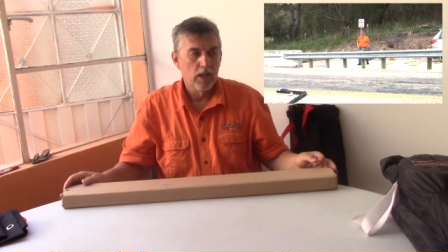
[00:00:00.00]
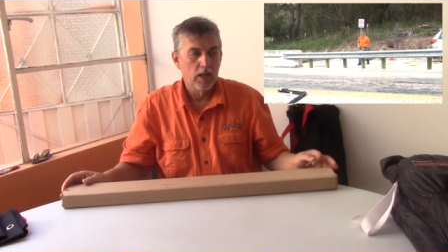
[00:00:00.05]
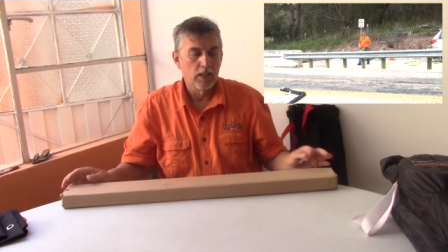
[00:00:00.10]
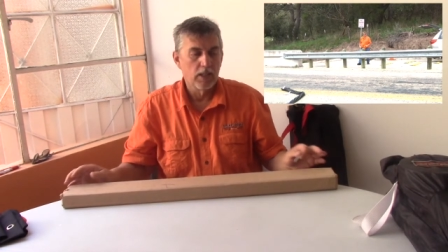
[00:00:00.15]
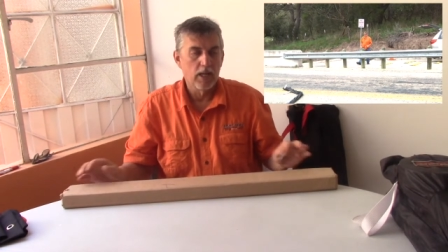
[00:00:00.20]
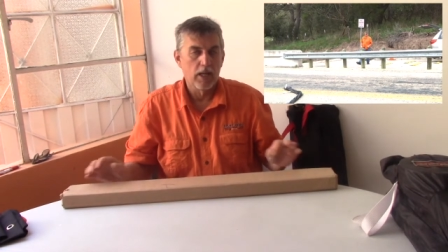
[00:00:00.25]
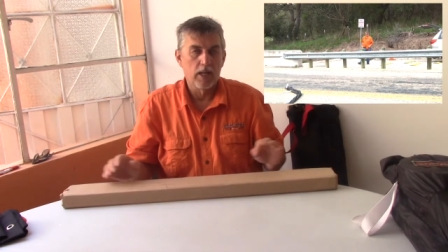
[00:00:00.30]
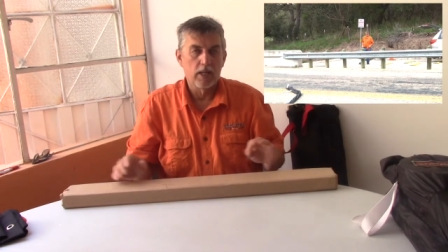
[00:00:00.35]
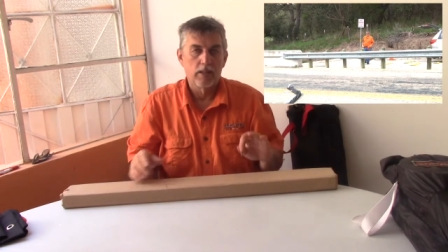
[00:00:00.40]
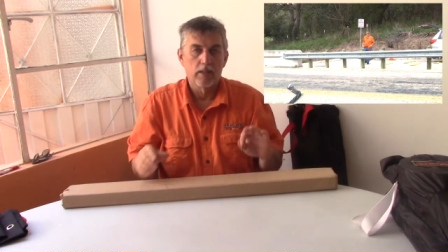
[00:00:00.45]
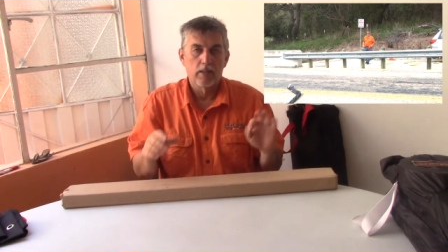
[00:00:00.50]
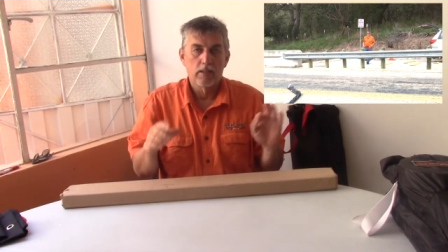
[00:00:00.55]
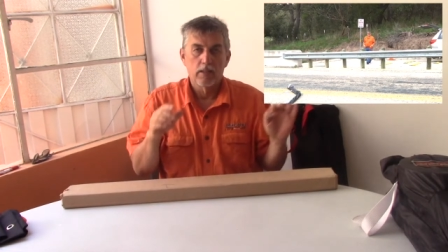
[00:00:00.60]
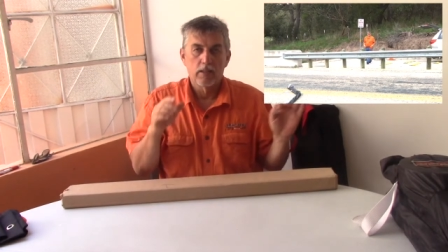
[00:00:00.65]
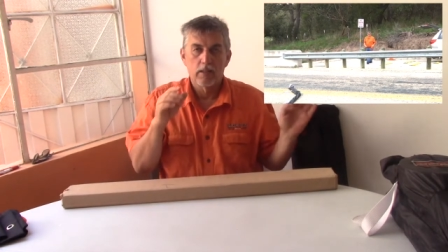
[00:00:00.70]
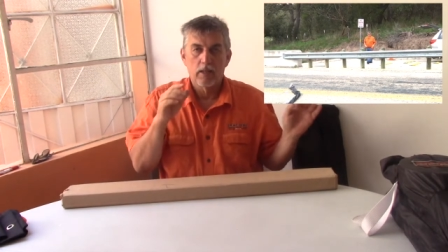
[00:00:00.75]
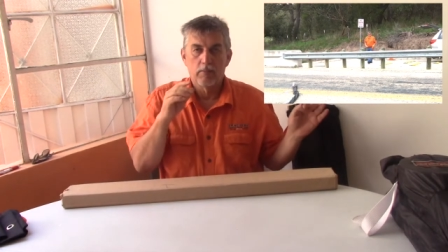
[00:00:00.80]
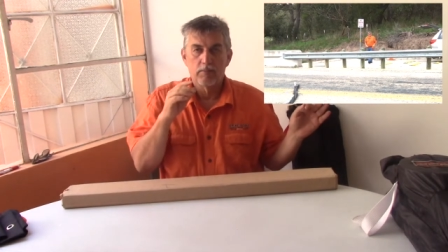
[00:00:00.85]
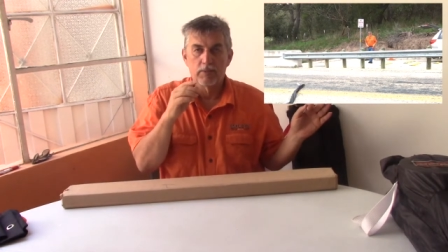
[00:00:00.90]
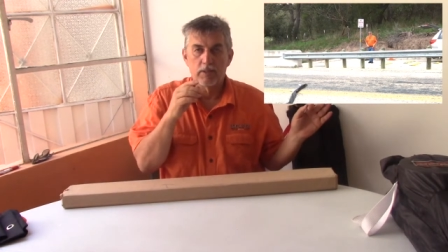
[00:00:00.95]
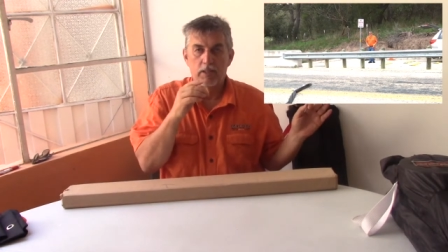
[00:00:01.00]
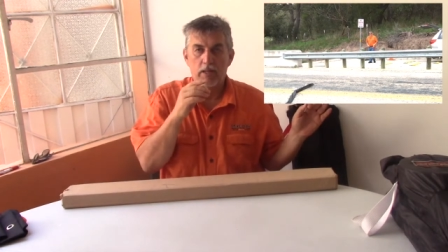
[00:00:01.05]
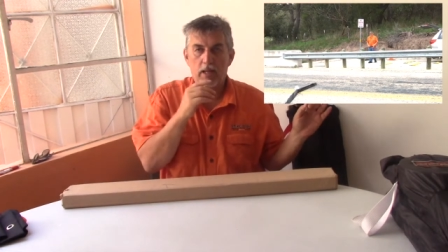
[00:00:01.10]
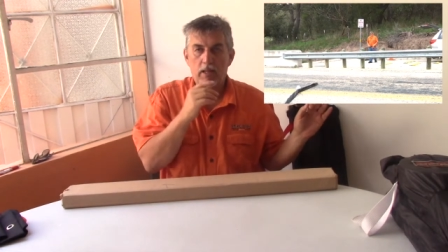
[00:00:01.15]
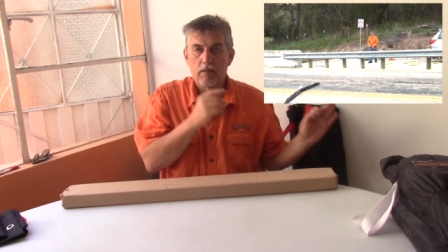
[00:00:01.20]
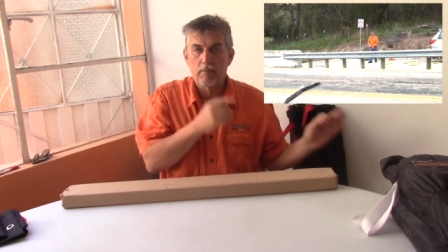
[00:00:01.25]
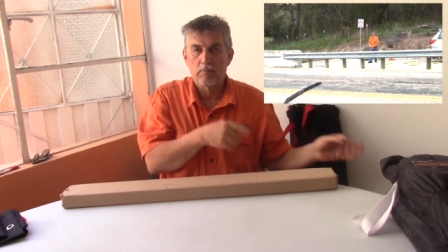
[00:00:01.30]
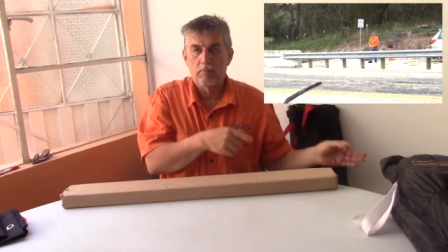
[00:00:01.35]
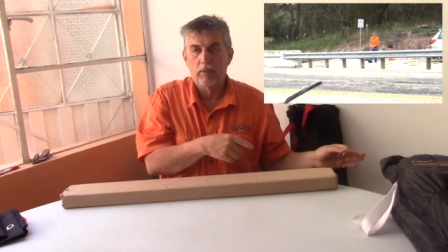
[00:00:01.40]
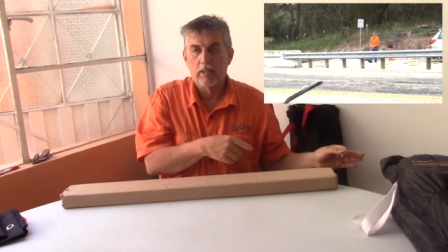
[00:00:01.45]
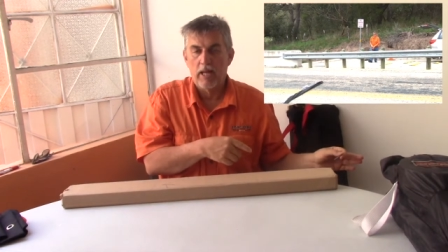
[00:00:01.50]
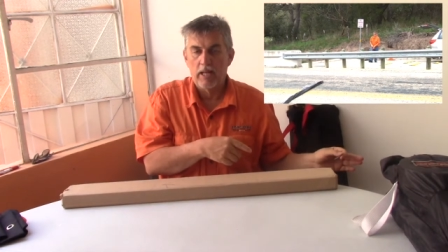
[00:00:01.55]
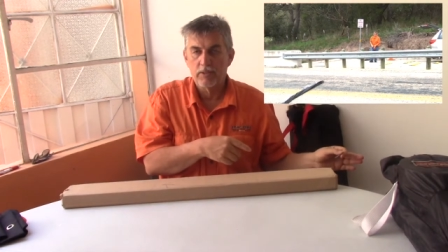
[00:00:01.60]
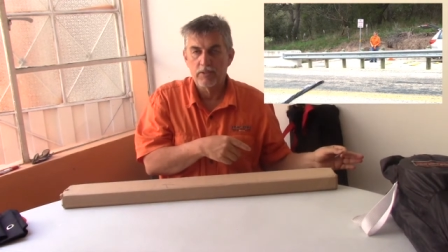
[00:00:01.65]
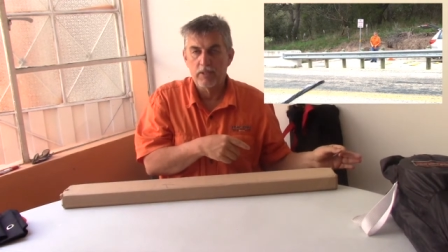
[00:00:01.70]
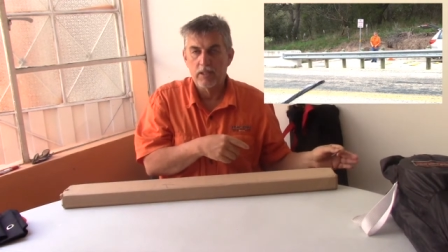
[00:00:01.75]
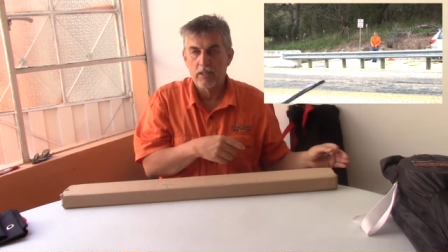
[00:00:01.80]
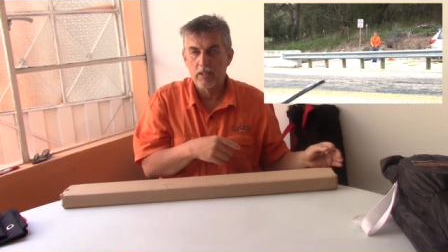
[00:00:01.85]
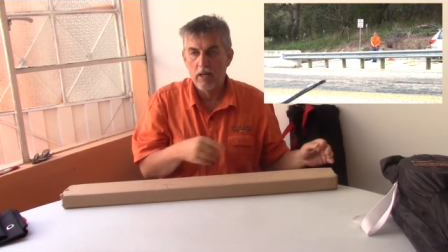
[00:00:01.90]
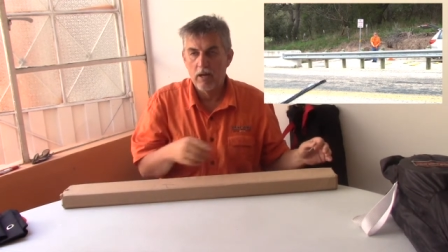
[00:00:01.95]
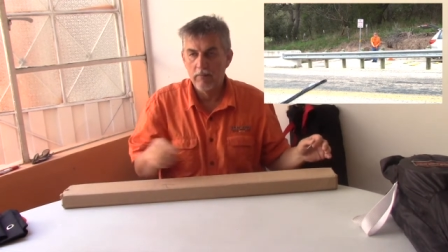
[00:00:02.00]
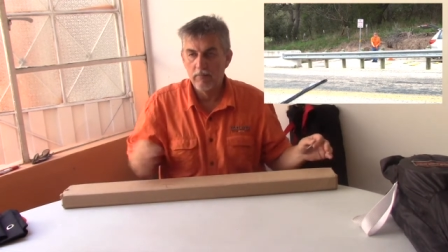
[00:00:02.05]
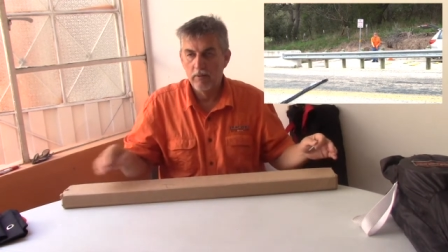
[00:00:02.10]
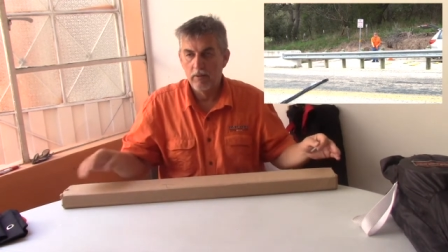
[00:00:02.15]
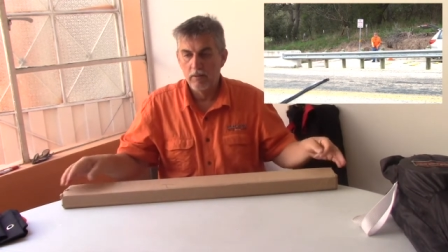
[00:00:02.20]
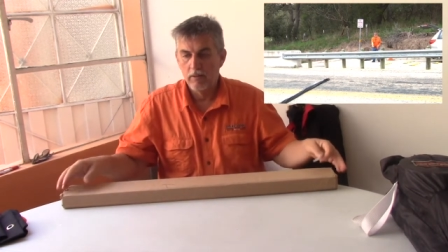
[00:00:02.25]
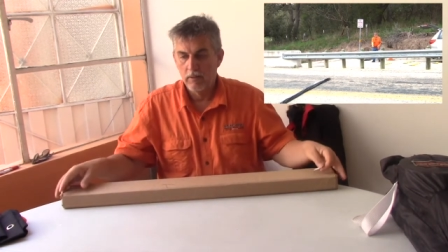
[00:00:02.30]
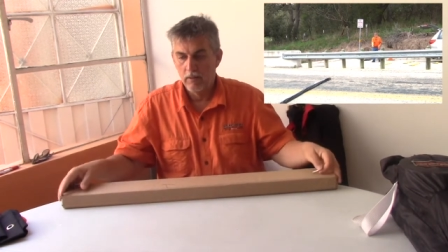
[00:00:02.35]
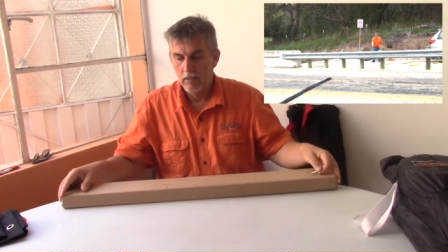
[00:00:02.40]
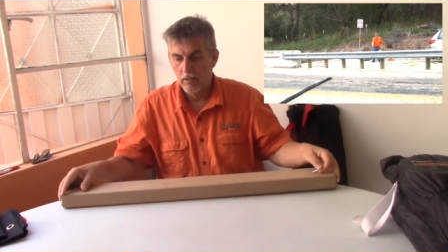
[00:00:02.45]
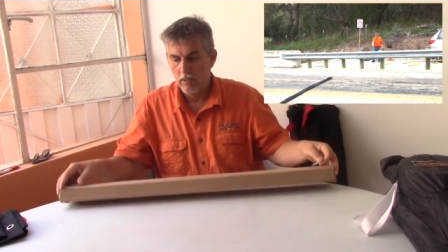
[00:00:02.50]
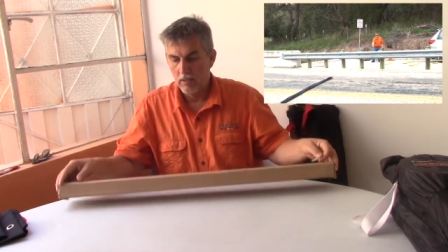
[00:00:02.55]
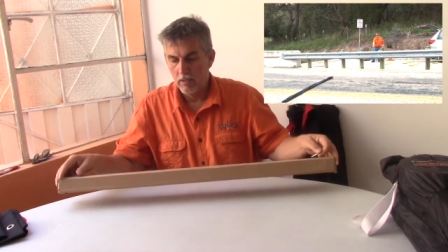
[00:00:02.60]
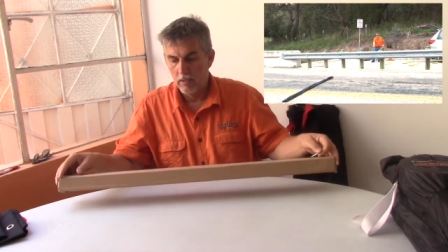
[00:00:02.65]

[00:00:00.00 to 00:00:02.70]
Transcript: Again, comes in a plastic cover,